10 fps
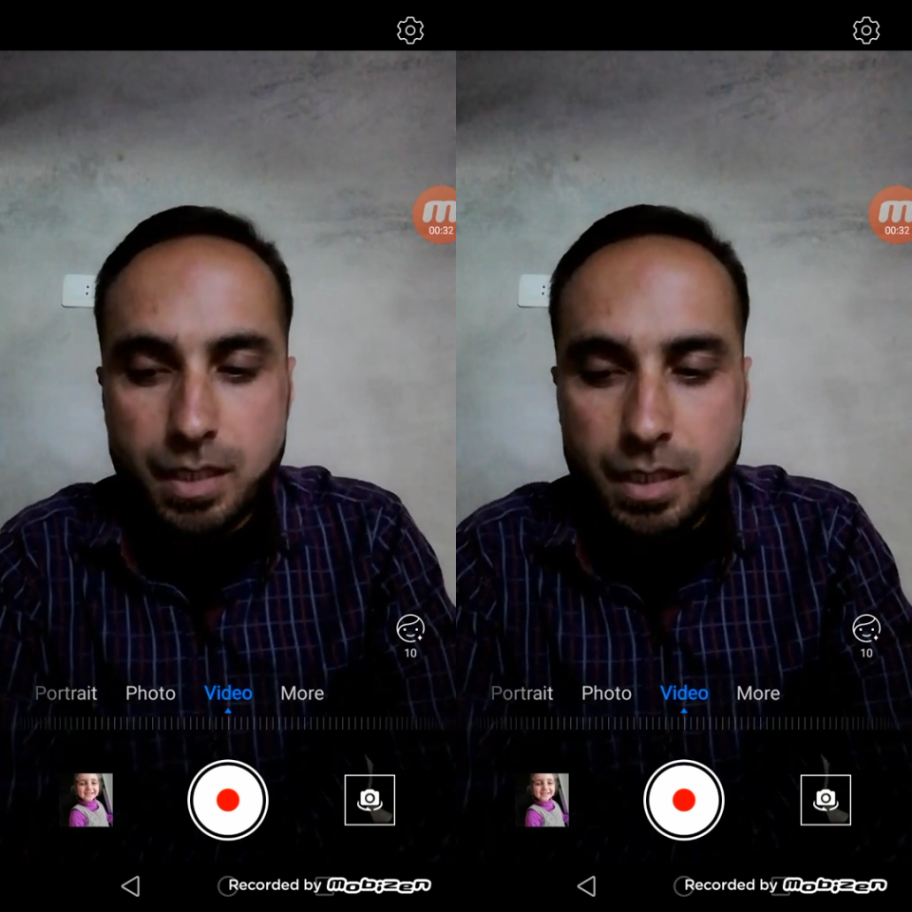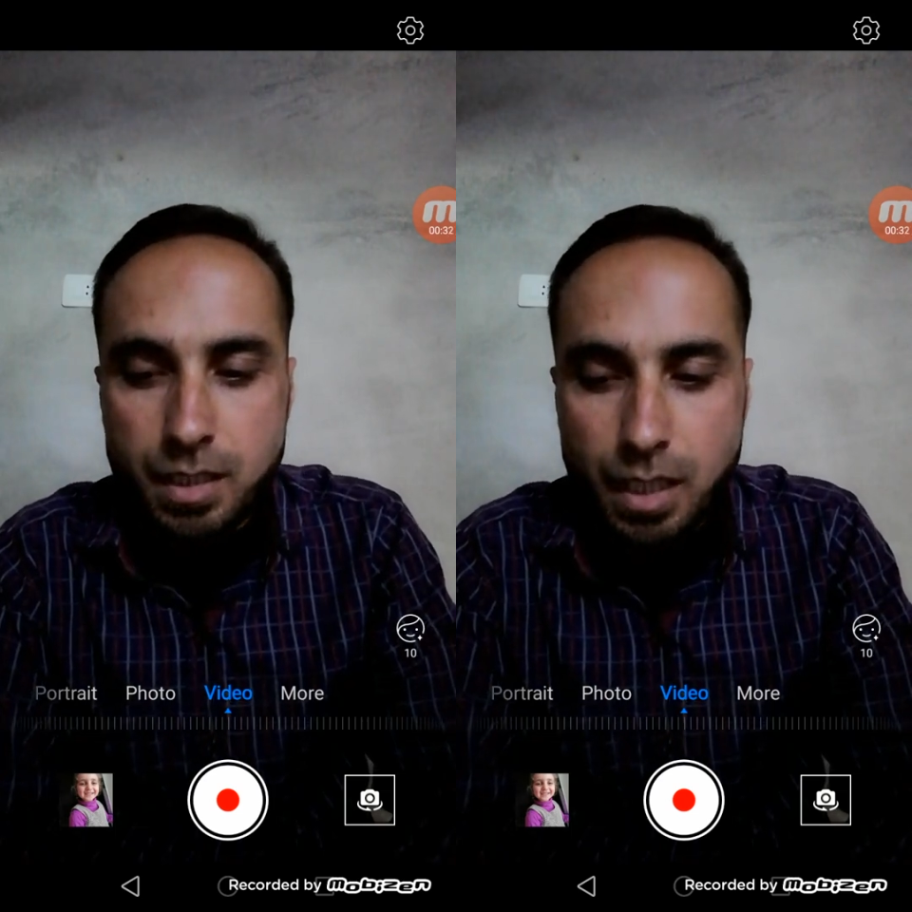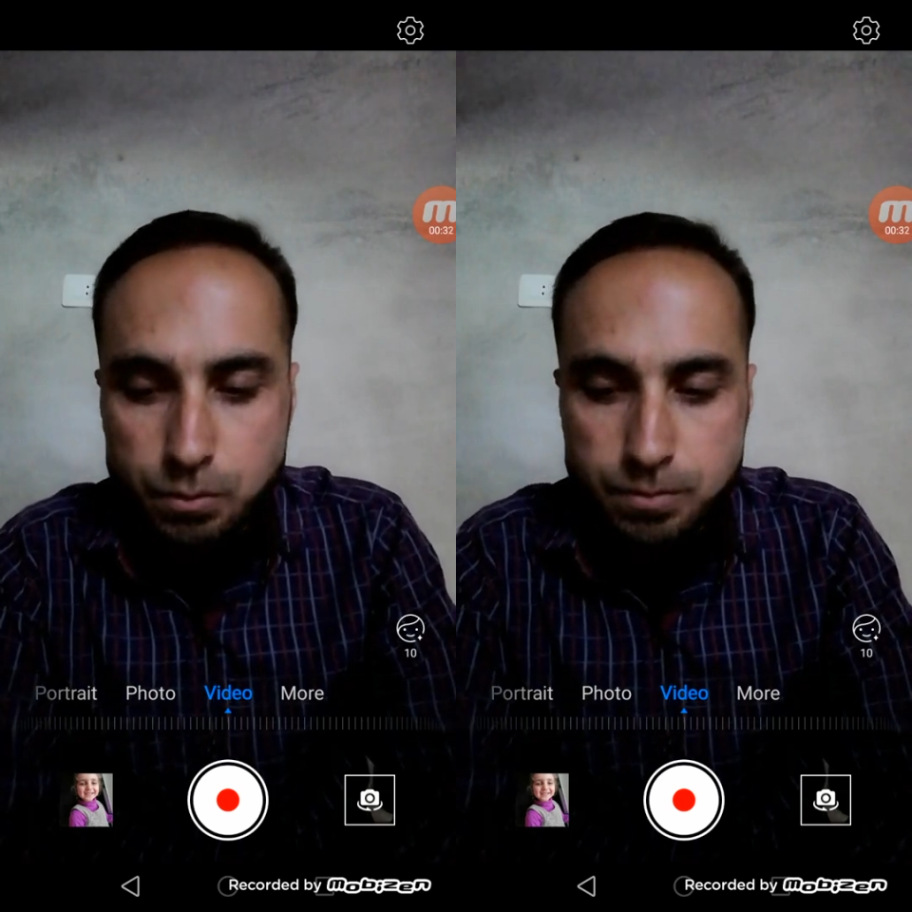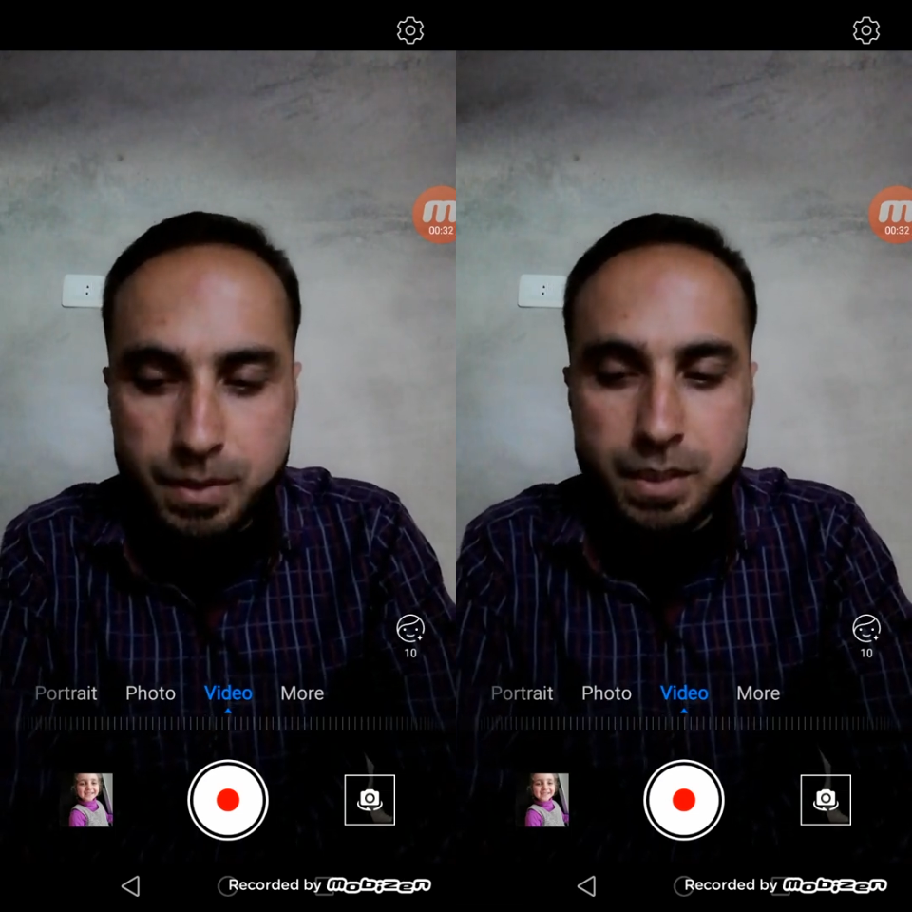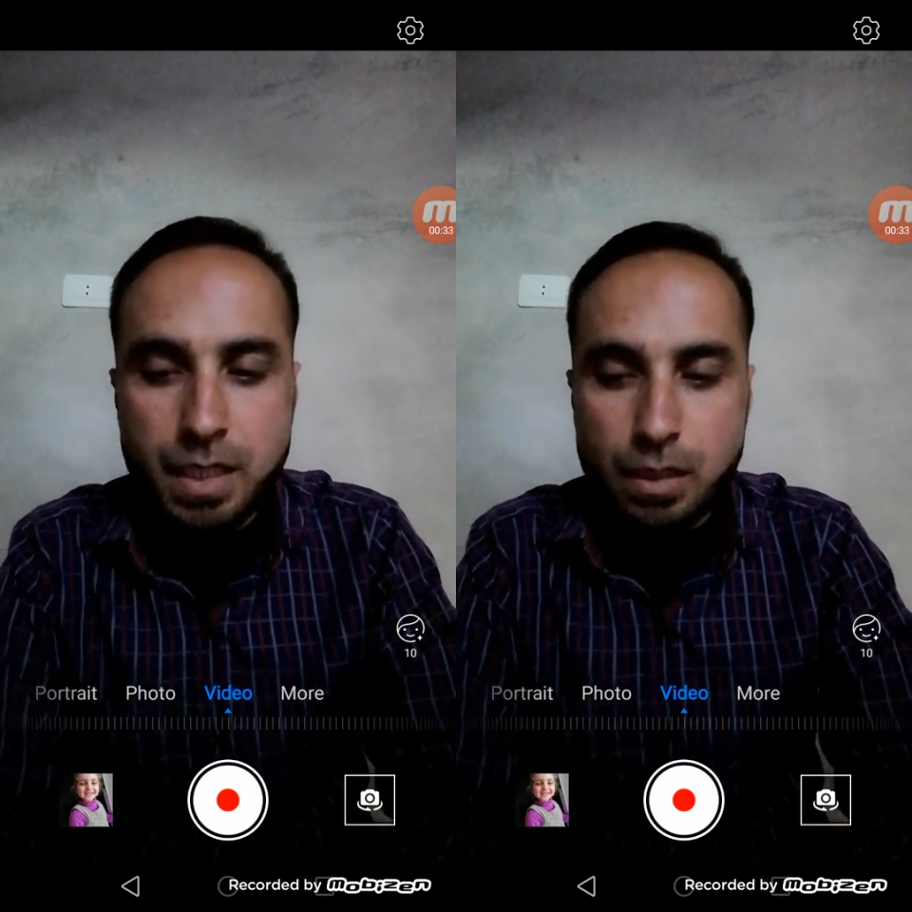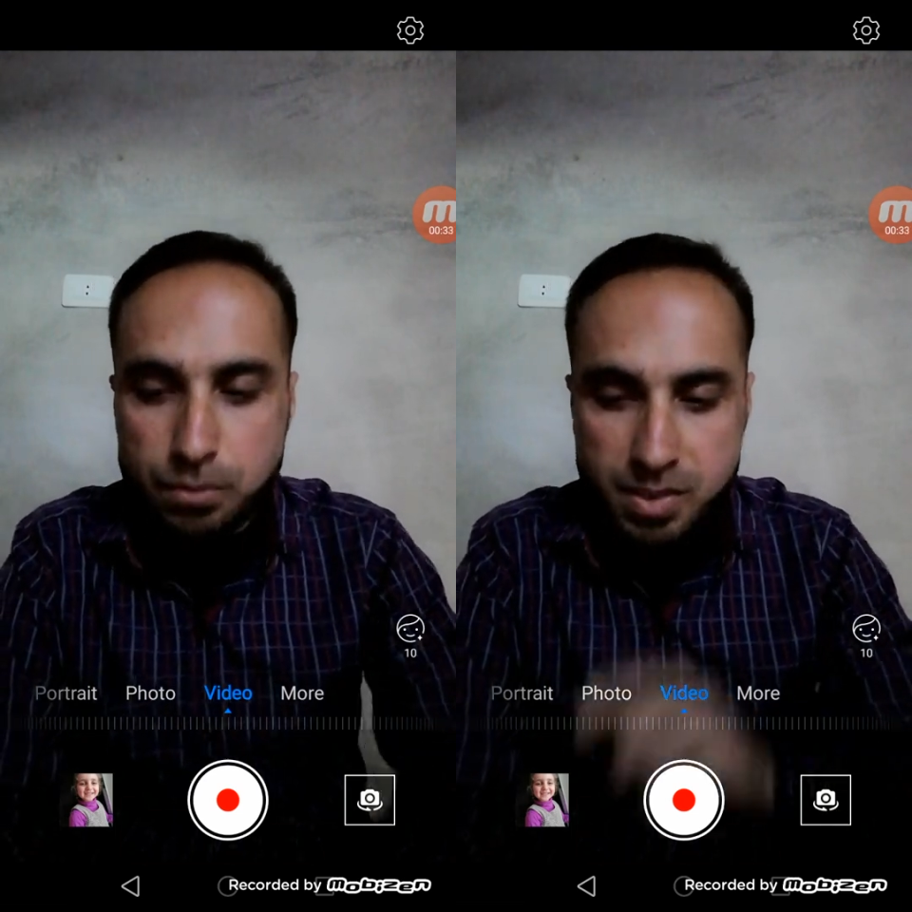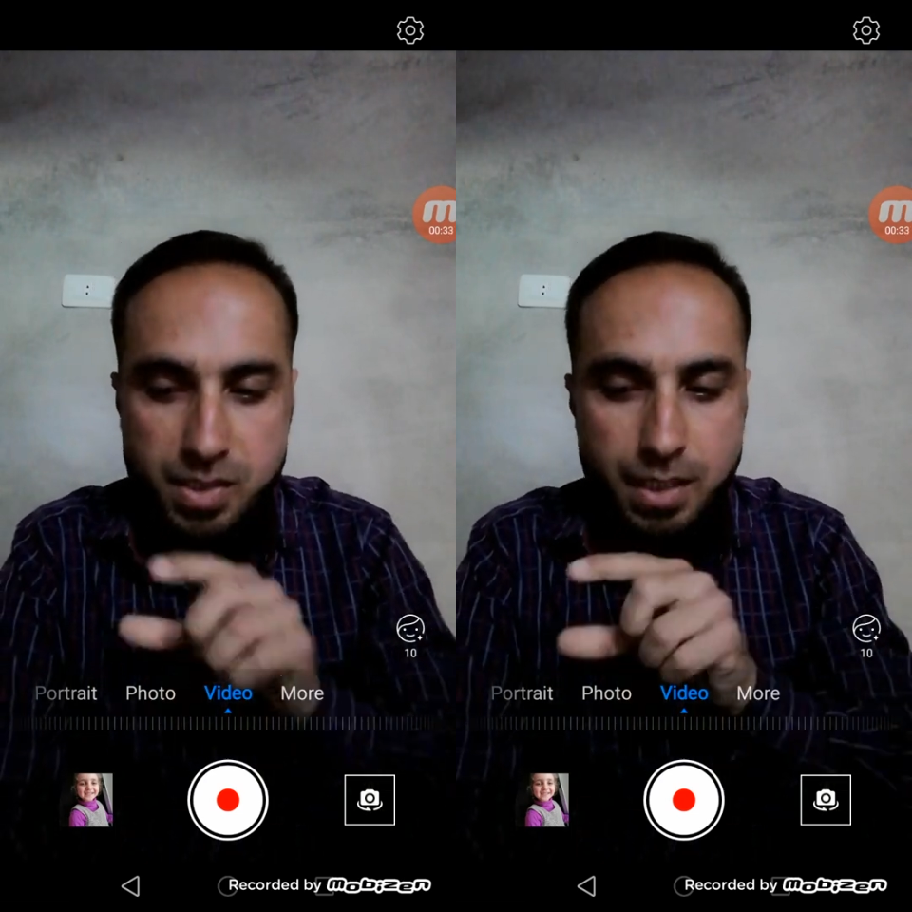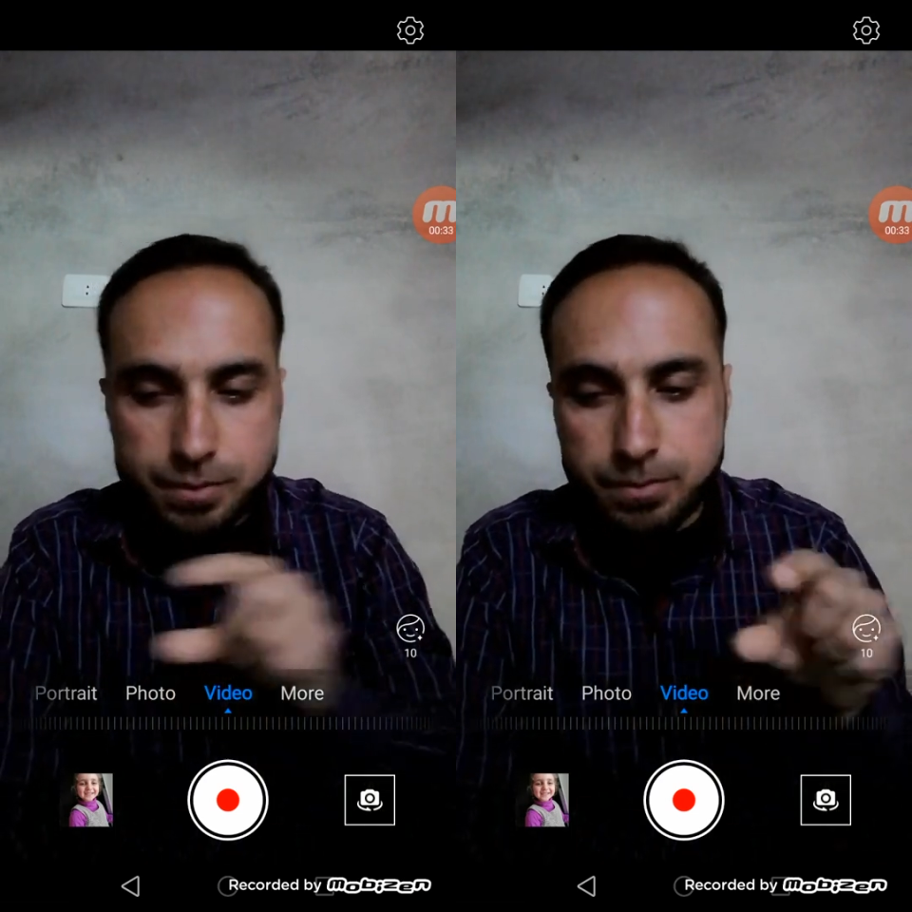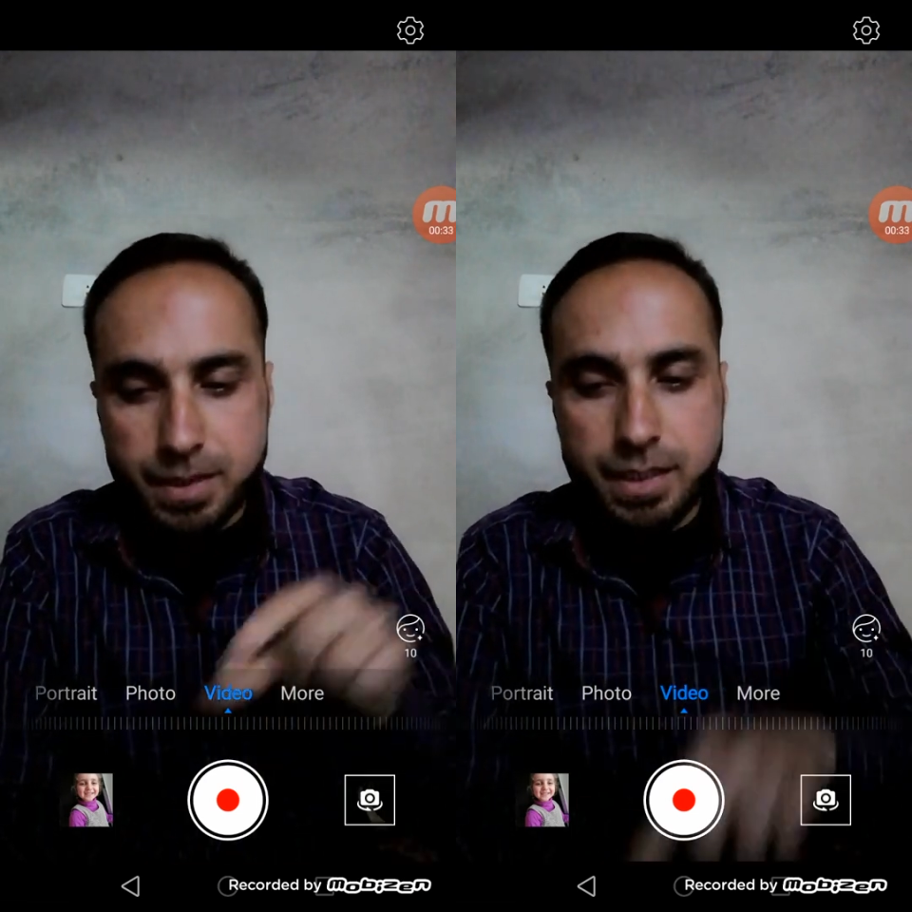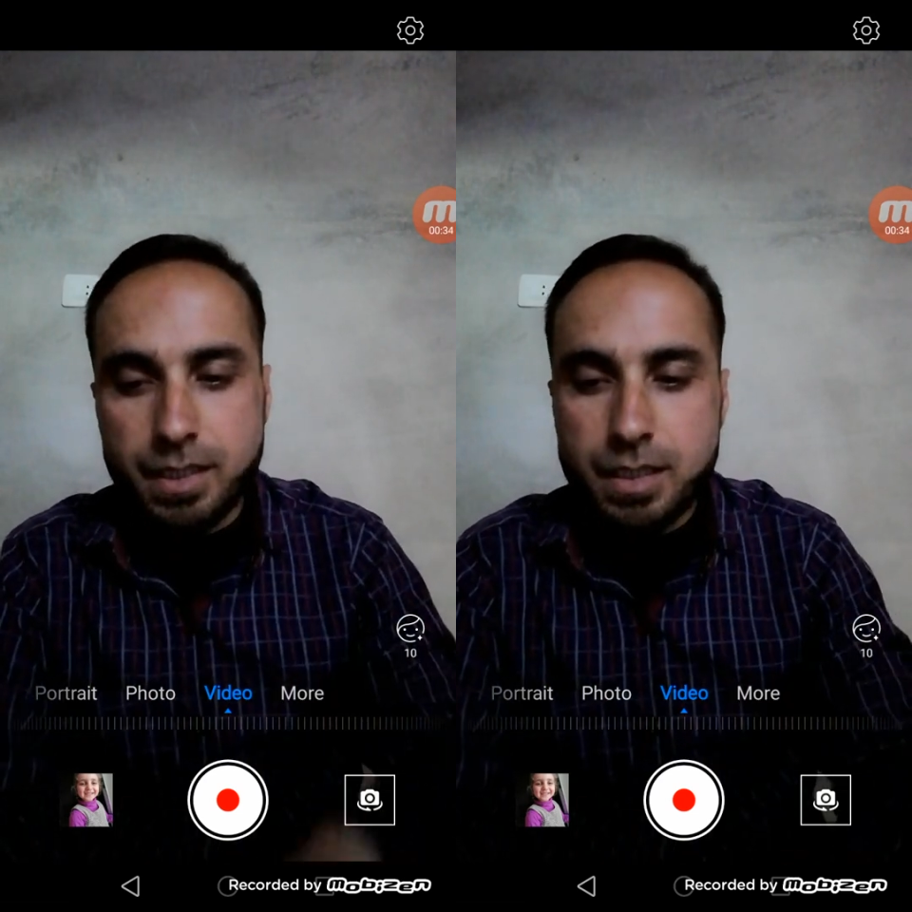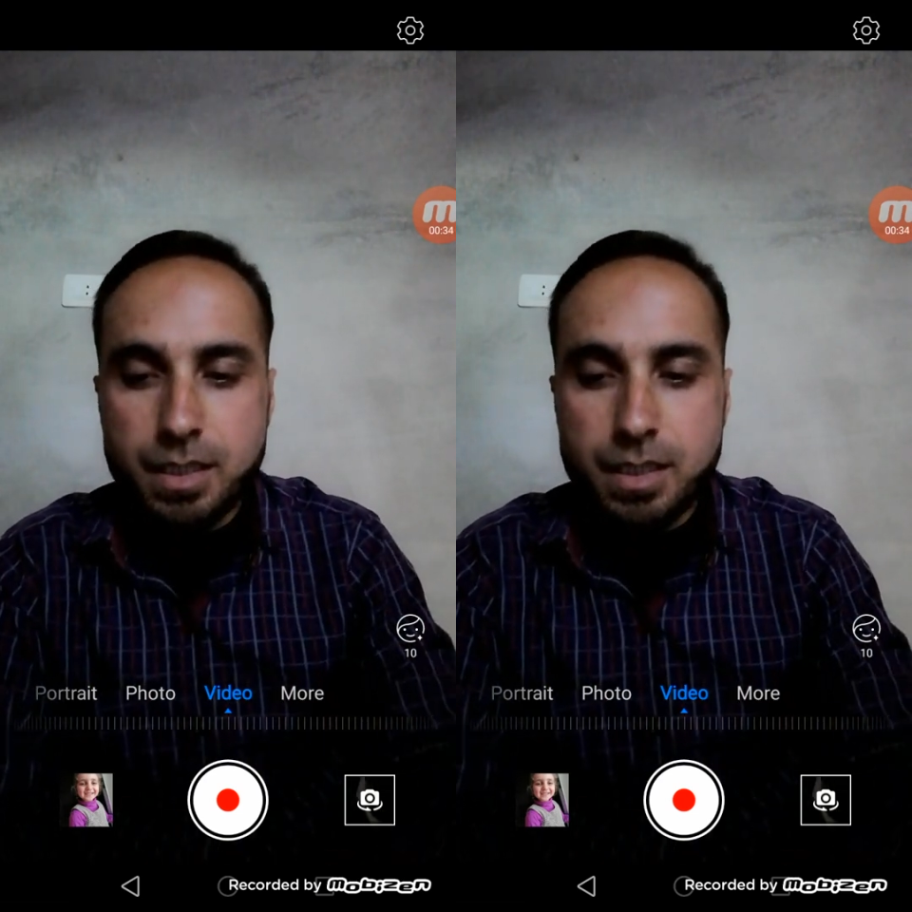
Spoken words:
I will start reading.